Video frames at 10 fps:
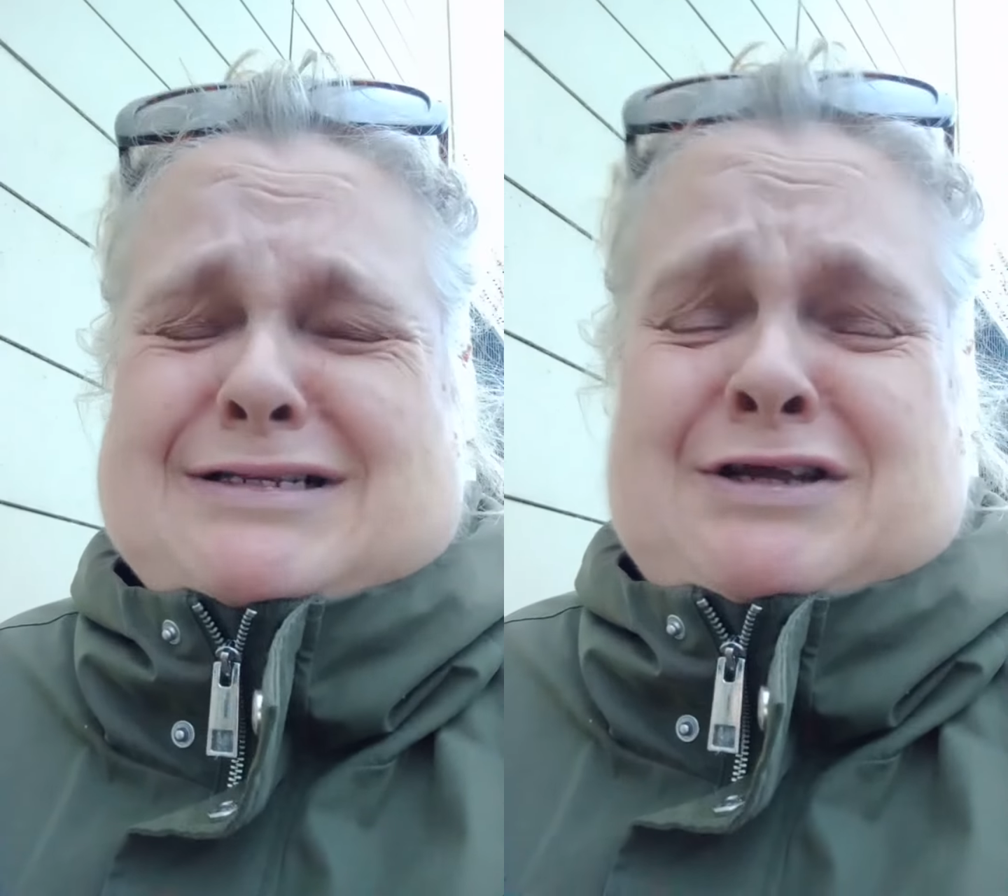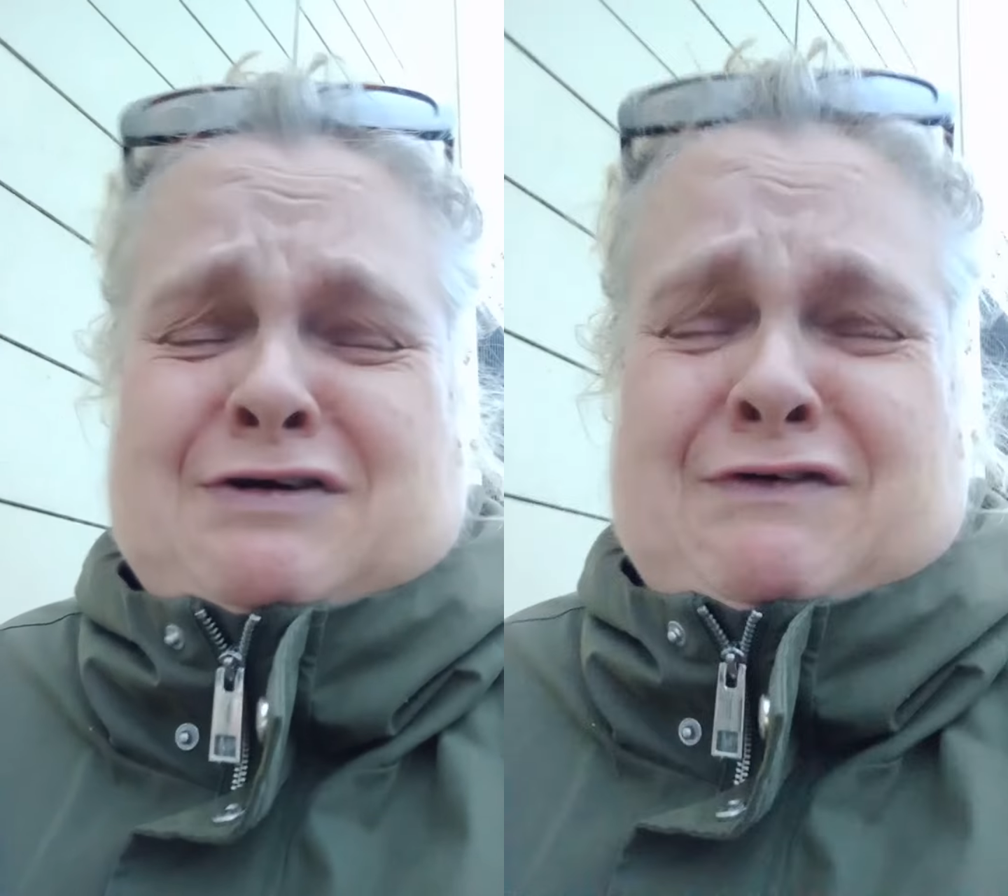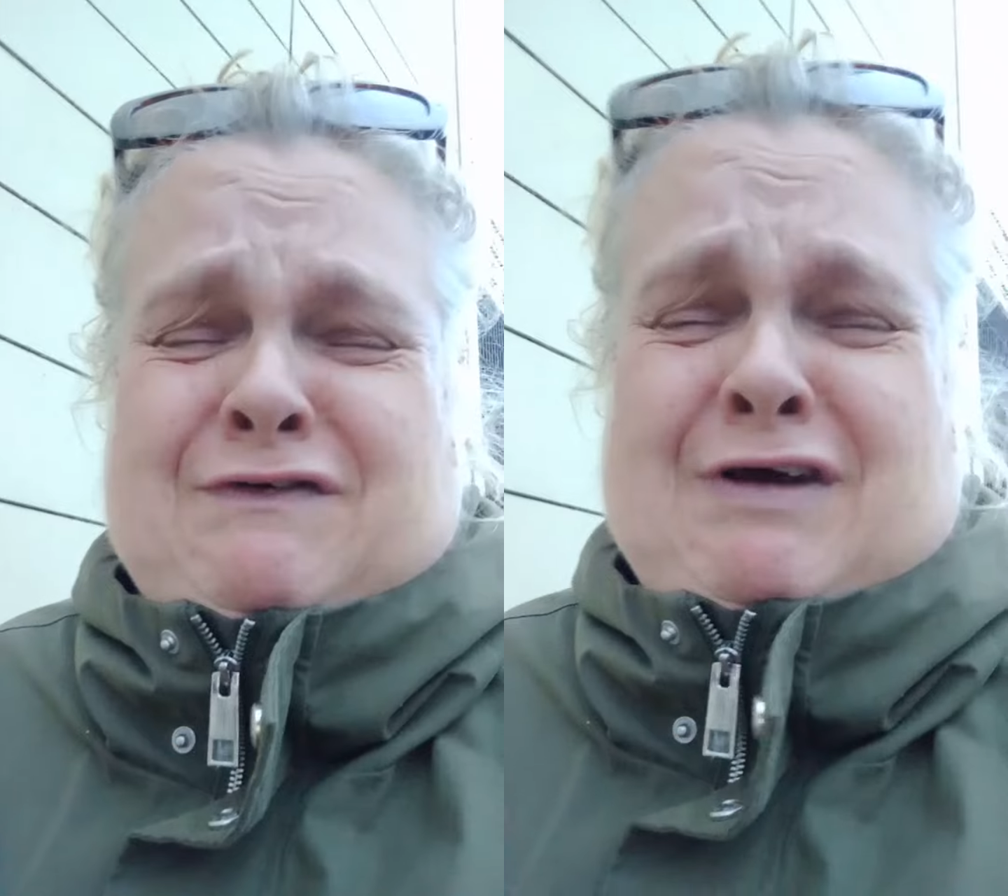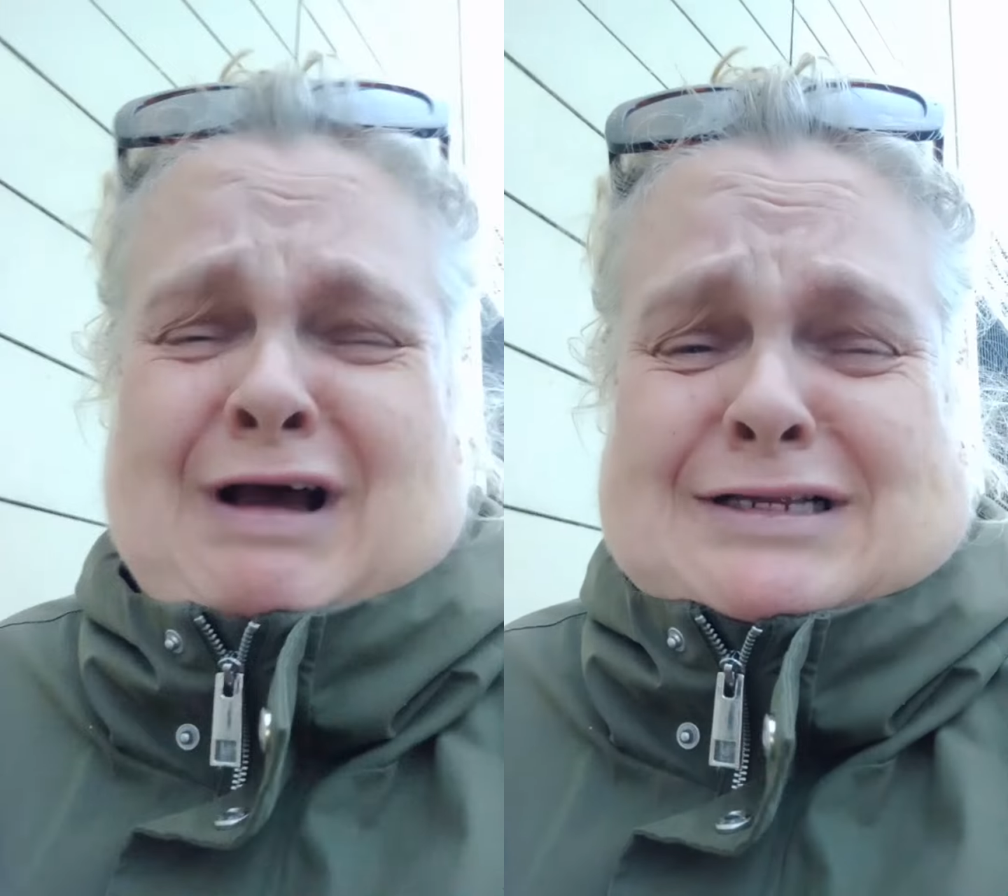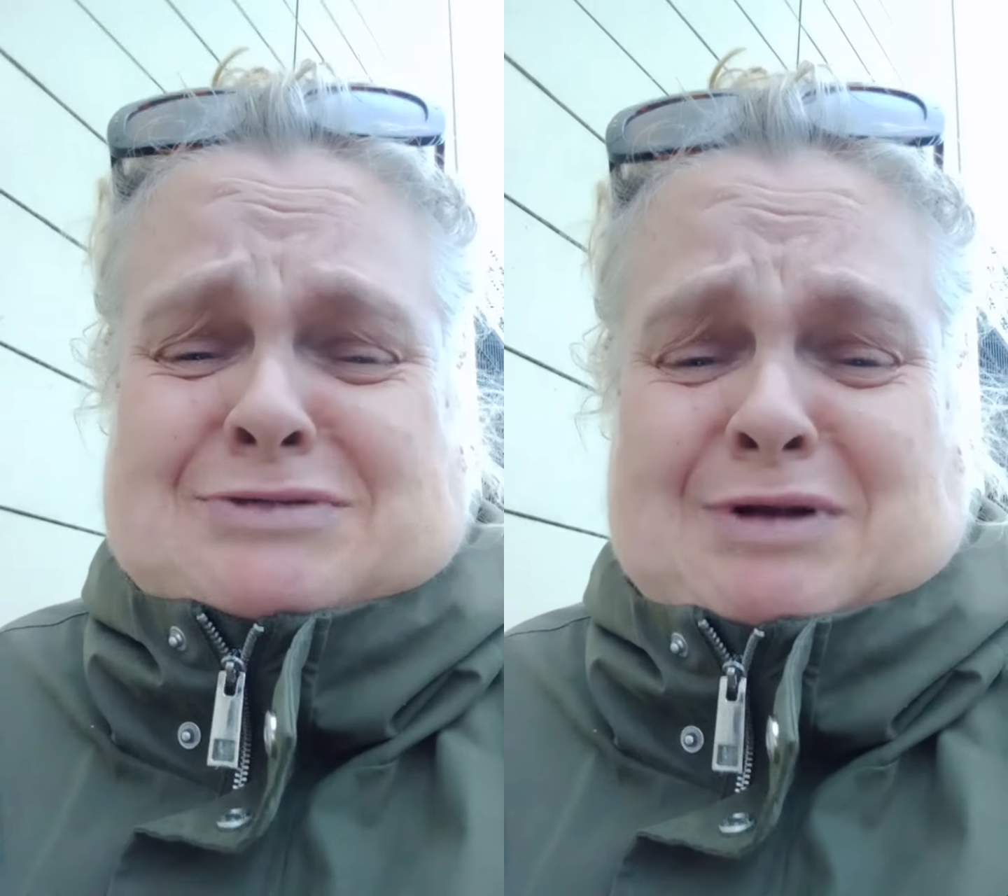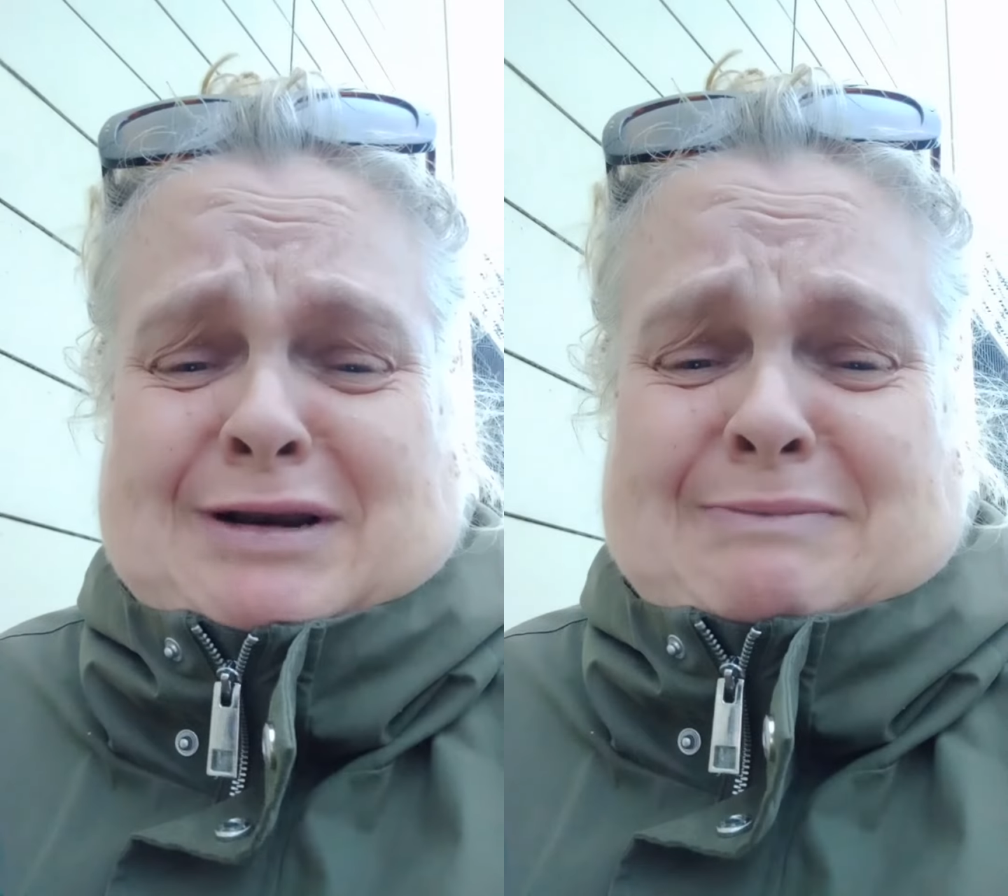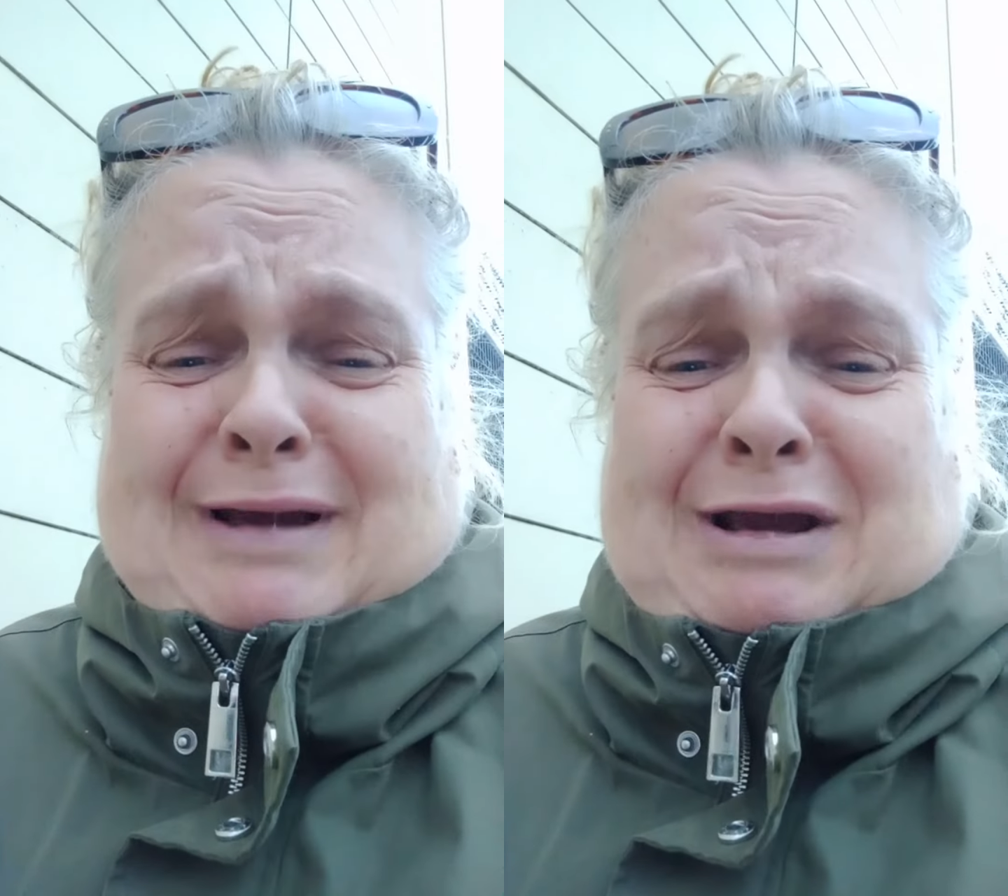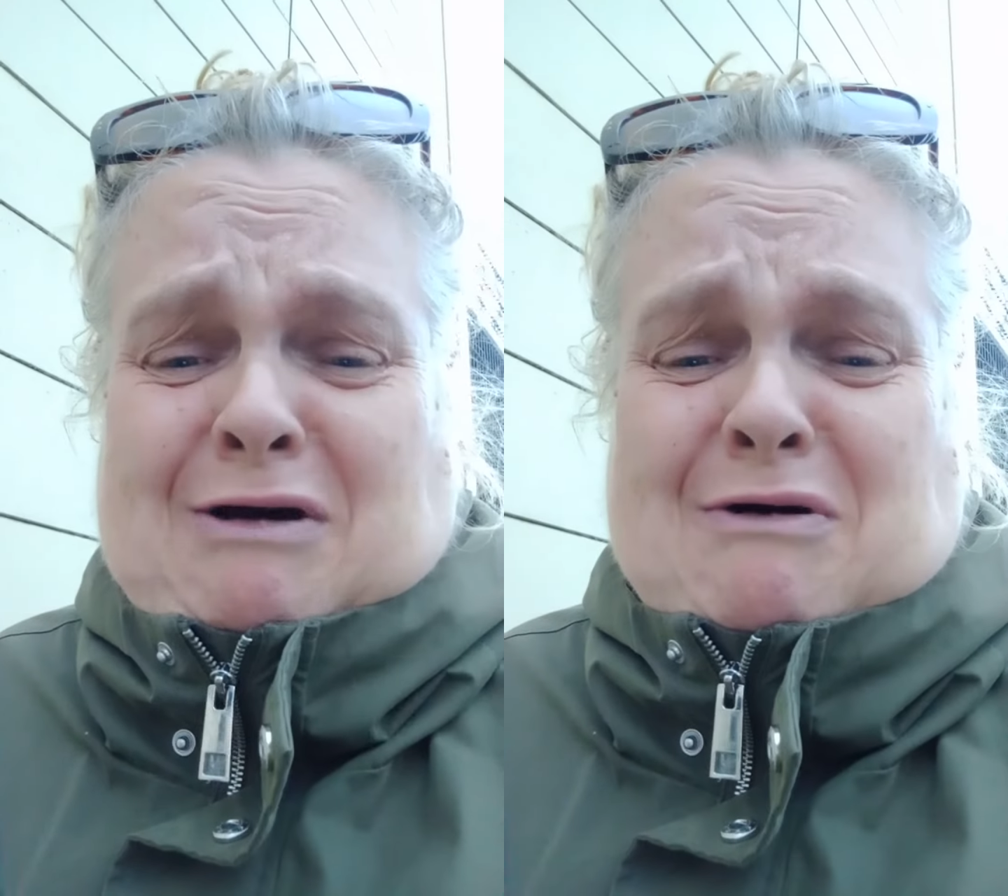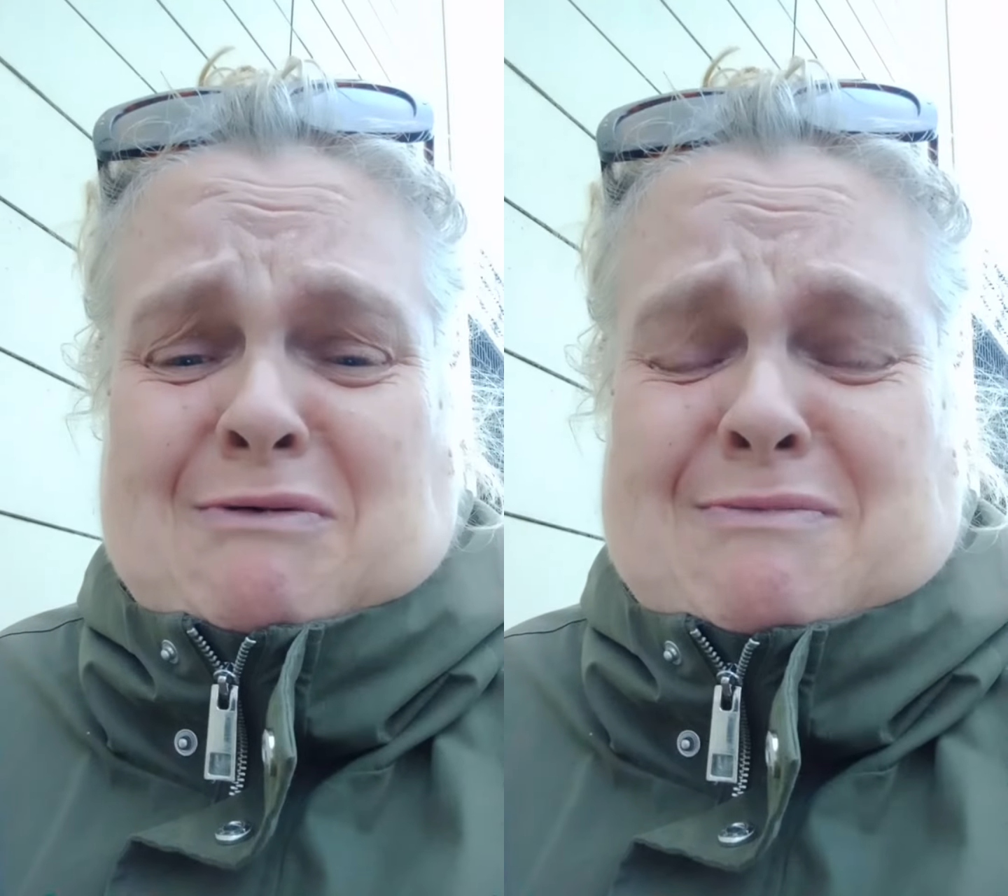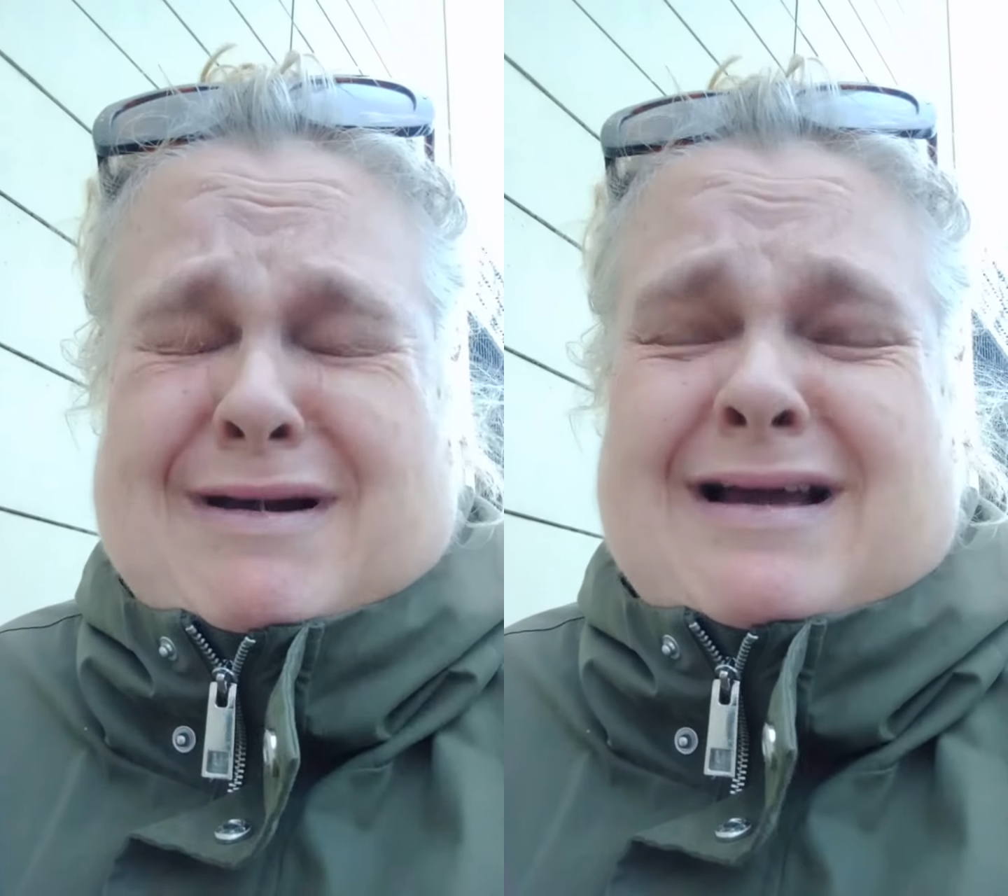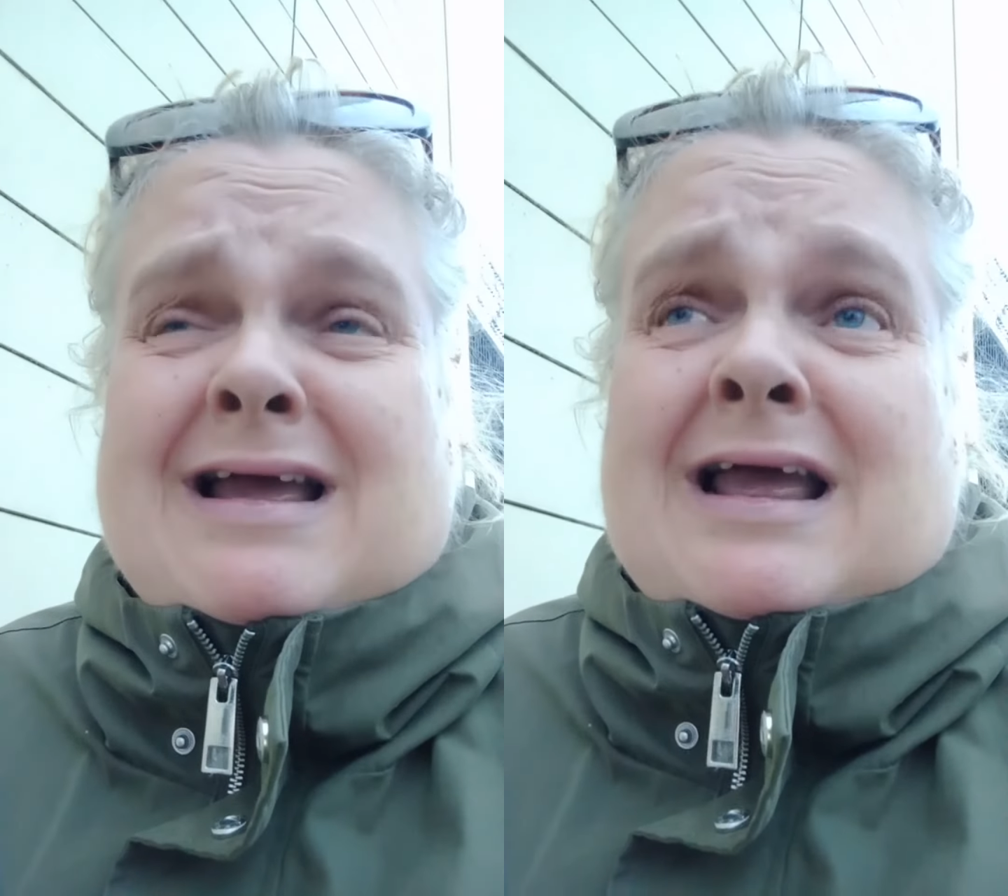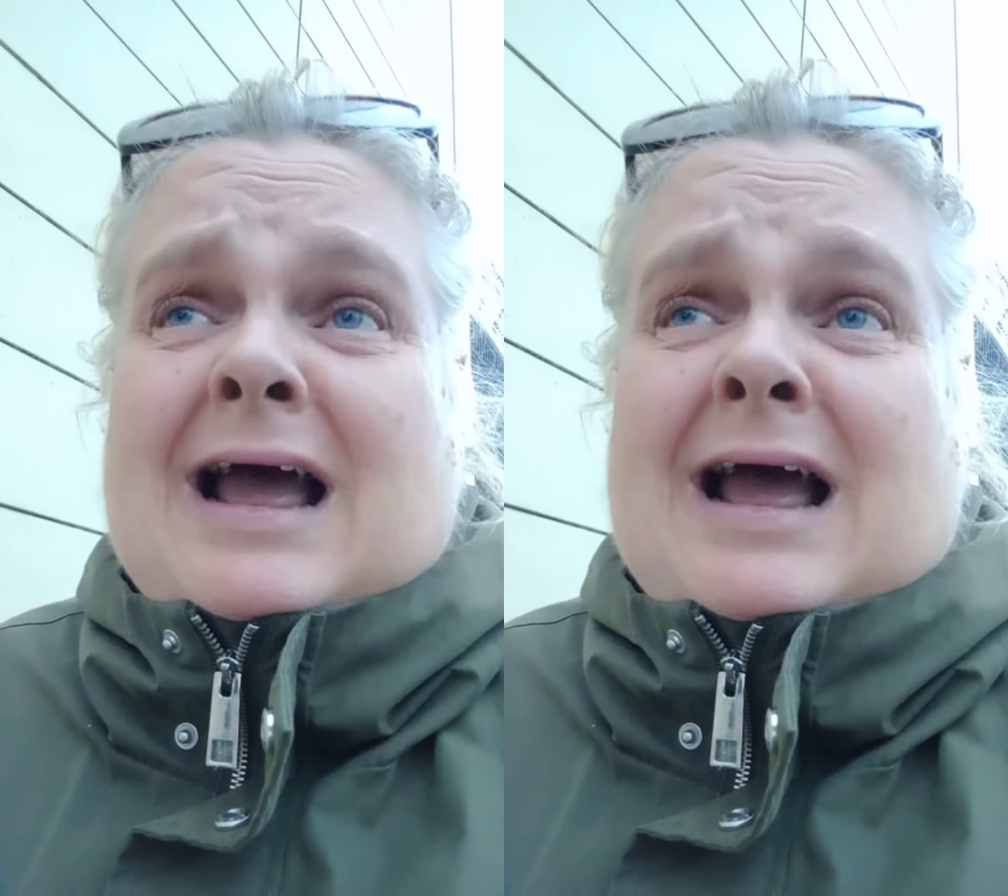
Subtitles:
to as well in my home.